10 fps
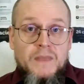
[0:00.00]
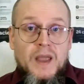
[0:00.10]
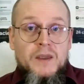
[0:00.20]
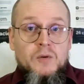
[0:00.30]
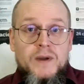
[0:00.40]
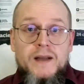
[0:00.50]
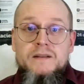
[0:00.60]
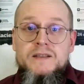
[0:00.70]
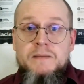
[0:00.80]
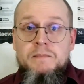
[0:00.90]
You
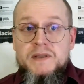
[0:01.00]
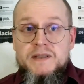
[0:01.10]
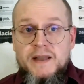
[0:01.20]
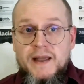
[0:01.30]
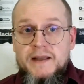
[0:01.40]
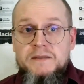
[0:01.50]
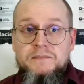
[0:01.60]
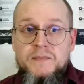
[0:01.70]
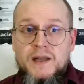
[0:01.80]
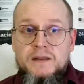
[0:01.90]
cannot simply state
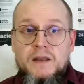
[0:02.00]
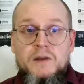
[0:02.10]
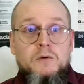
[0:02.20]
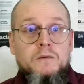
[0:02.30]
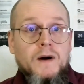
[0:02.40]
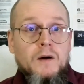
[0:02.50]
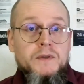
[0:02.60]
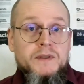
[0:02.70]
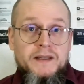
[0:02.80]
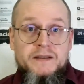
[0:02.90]
that you found
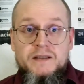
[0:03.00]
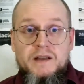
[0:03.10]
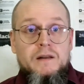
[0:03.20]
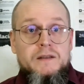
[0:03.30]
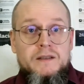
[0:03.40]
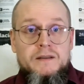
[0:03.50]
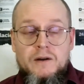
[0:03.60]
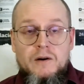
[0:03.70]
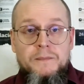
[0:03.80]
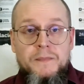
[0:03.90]
it insulting
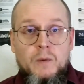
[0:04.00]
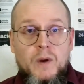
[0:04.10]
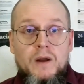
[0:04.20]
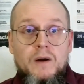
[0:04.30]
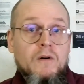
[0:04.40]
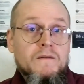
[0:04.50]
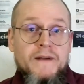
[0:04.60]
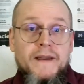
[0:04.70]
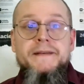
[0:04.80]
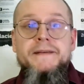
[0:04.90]
or were
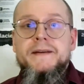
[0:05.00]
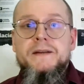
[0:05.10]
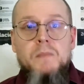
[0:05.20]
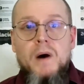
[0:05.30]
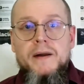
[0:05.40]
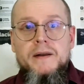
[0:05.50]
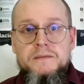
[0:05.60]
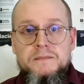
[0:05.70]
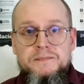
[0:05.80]
offended by it.